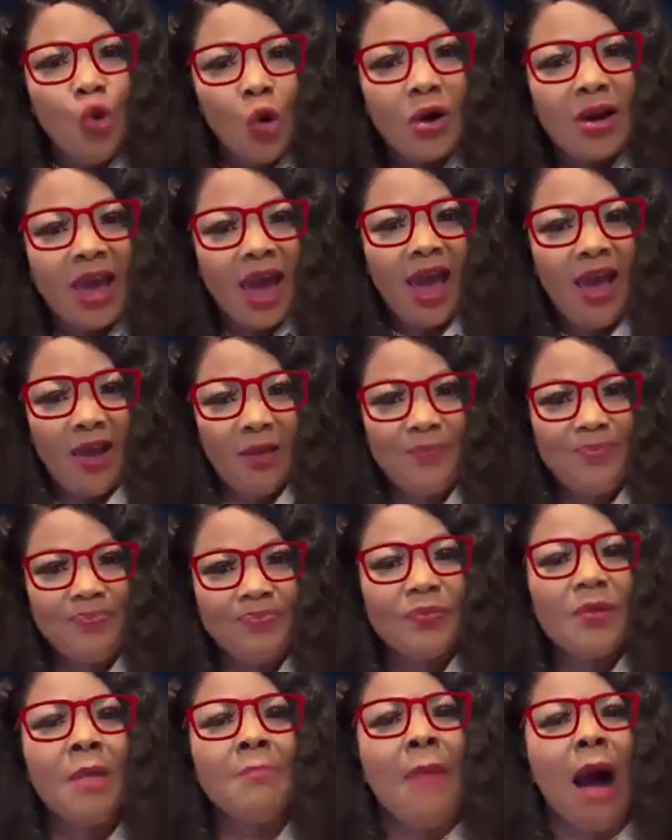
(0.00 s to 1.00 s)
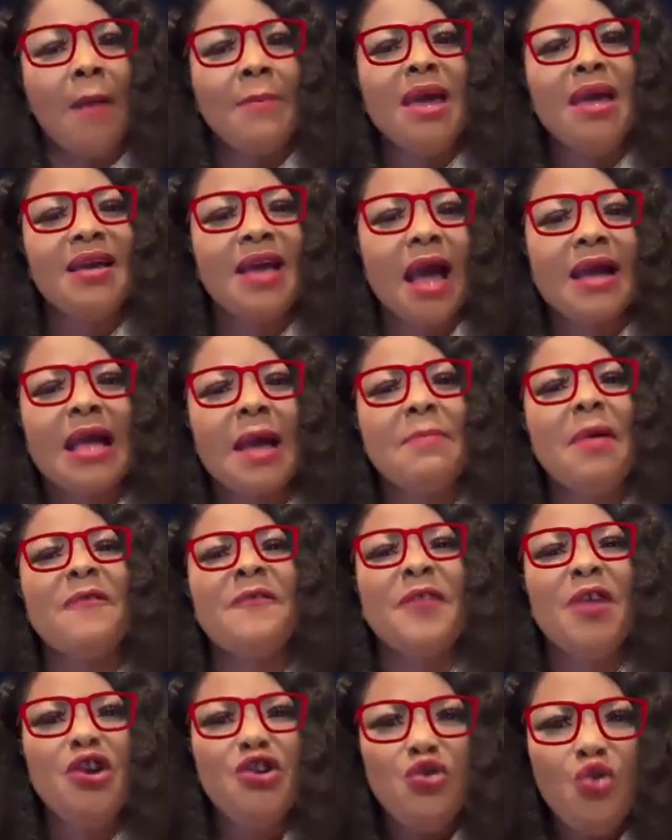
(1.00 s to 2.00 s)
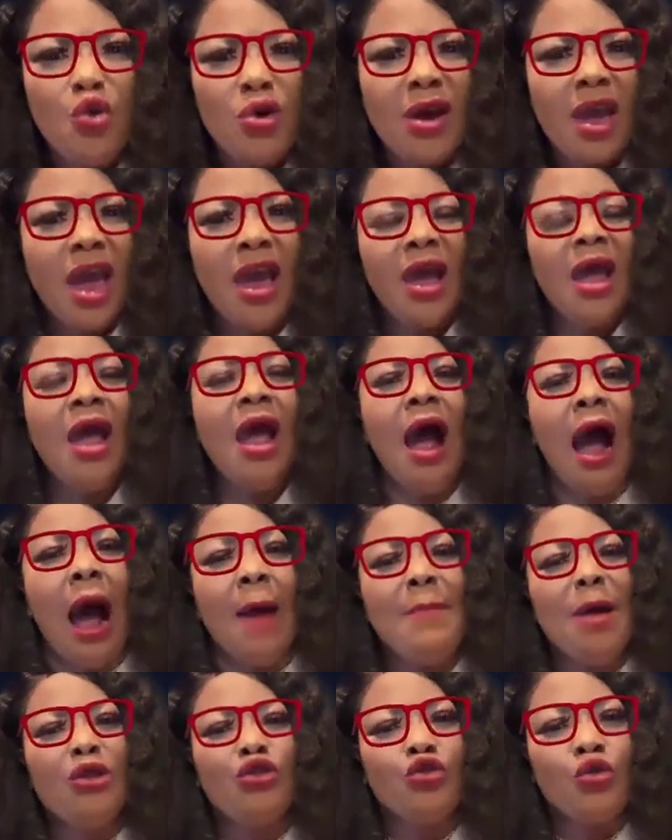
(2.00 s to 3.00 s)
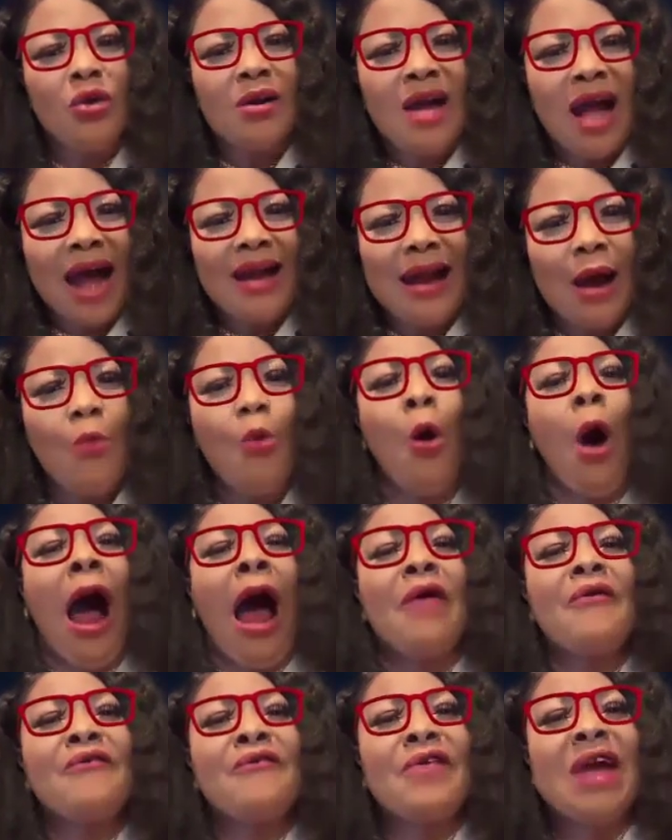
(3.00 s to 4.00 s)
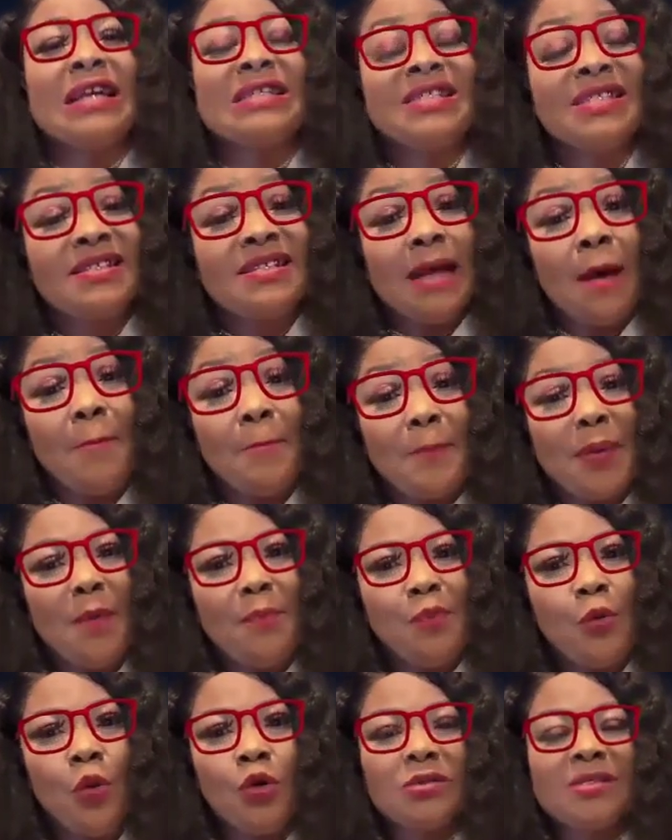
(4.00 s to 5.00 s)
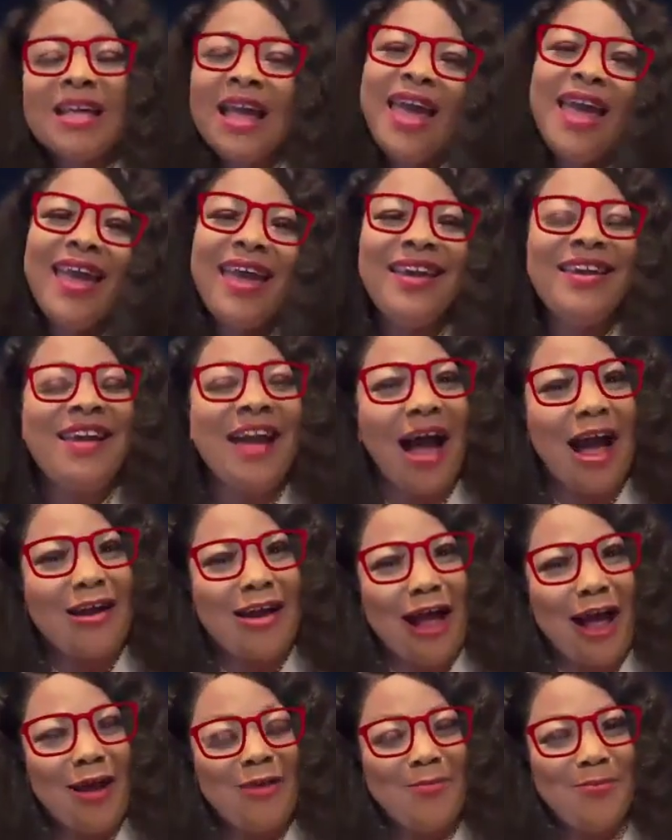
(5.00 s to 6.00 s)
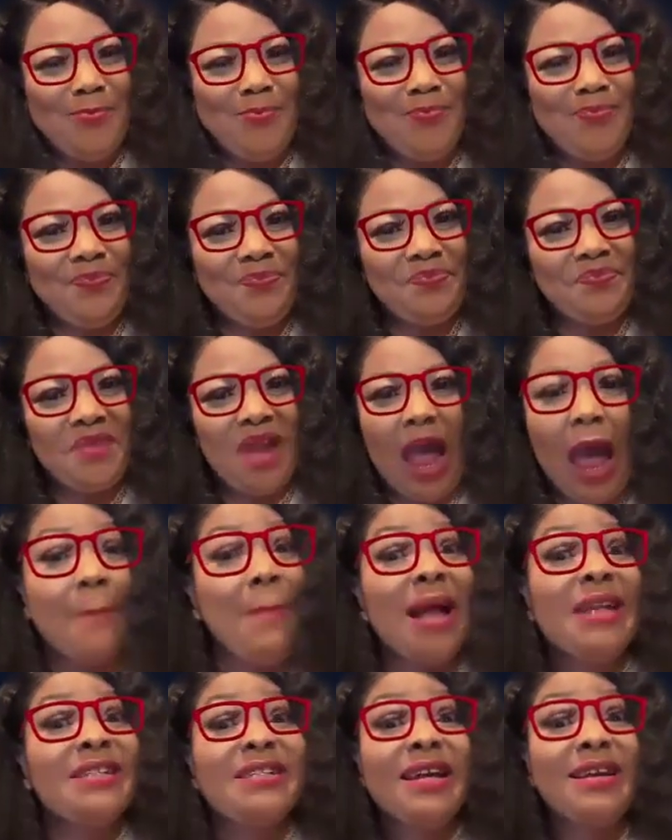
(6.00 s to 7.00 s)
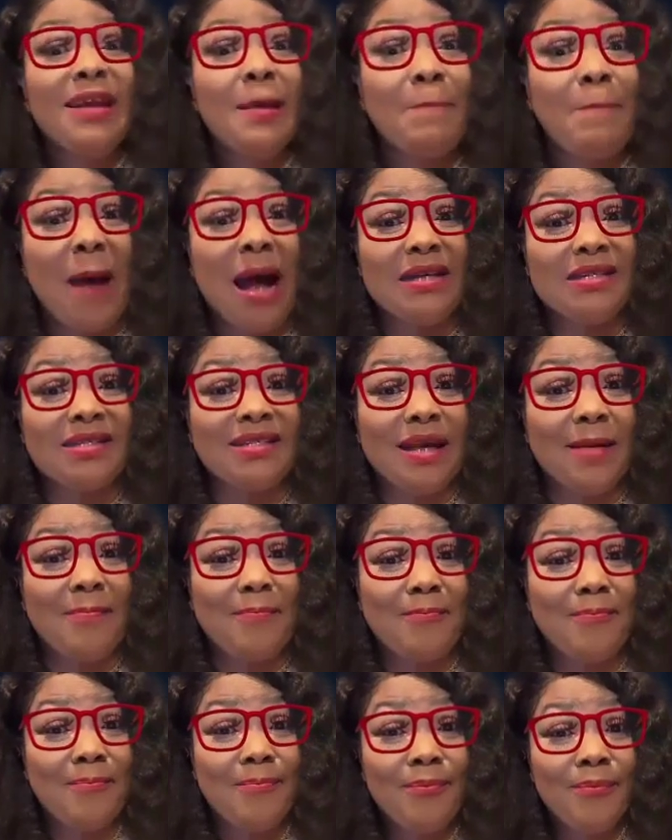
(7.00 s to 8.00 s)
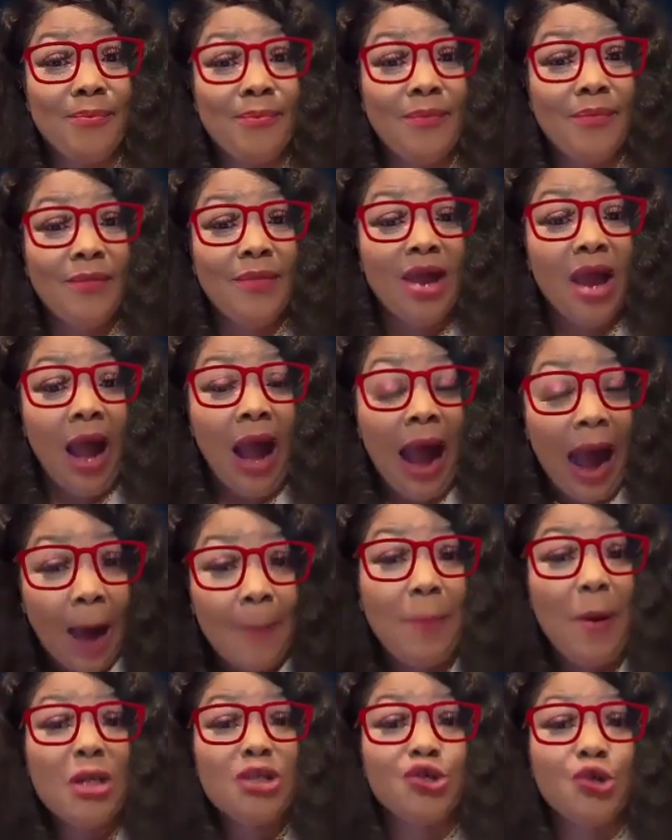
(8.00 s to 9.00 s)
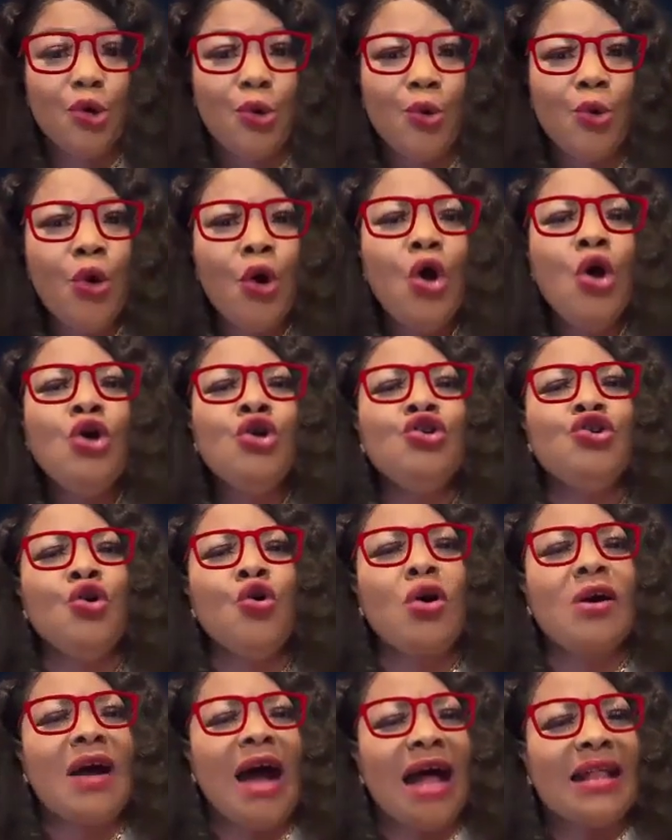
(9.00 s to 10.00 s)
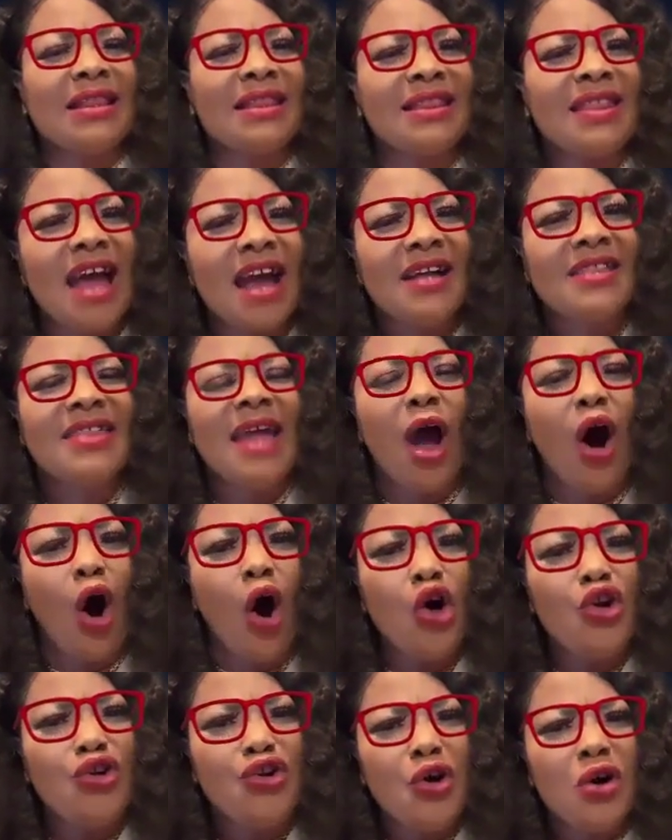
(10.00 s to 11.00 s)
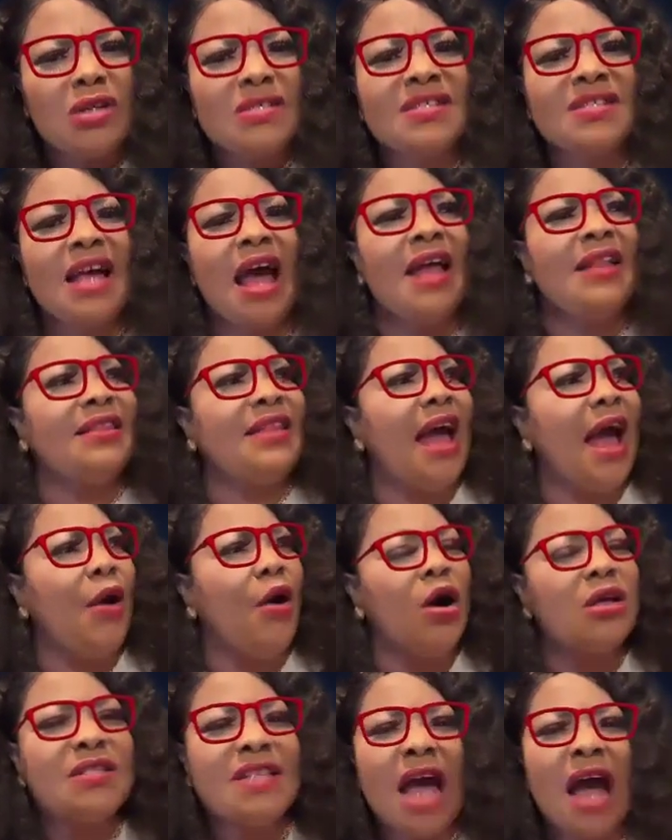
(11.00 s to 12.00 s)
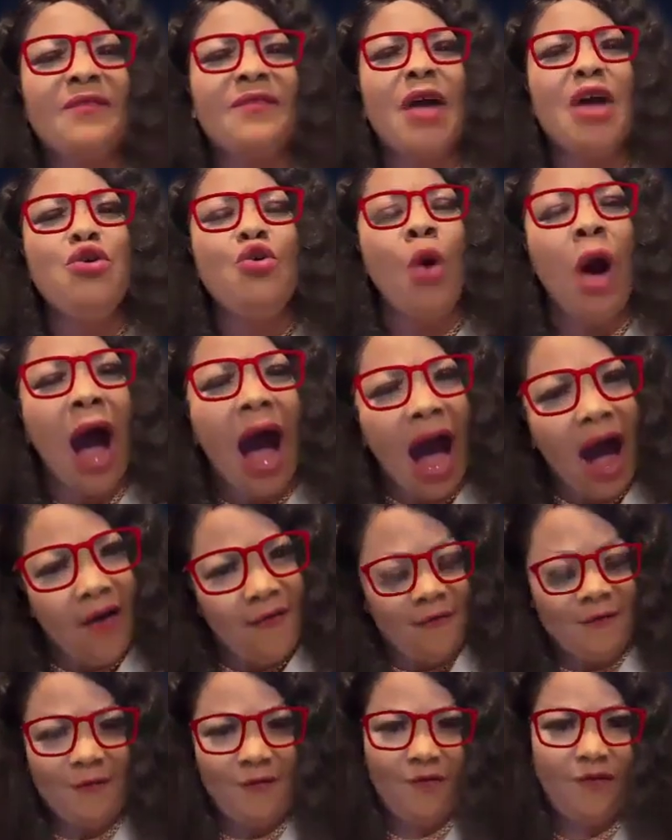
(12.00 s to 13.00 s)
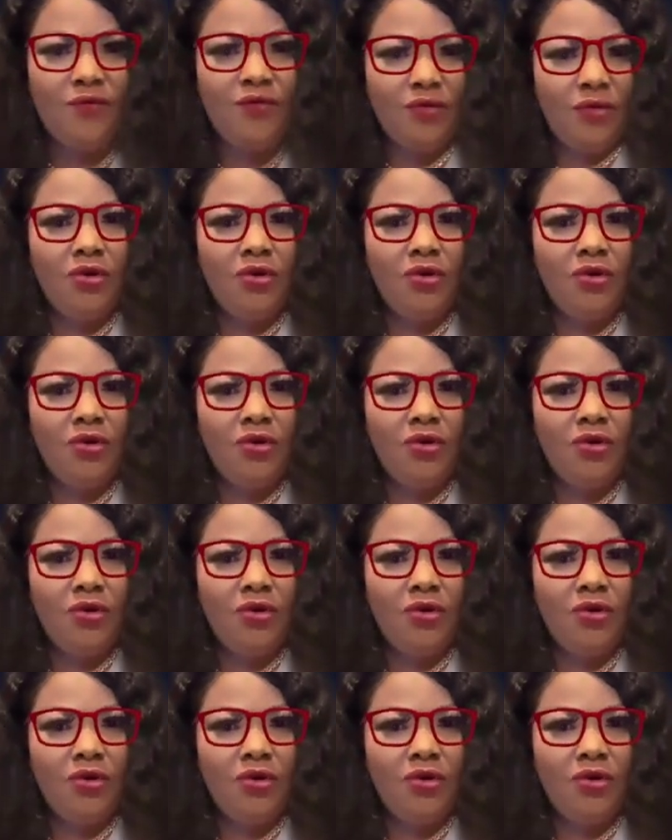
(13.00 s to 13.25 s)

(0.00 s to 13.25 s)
UK. Mammy gege be free UK. I be drew Ghana will arrest some peoples in Ghana. I bet you the pansam apostle. You can take the audios and the whatever you have.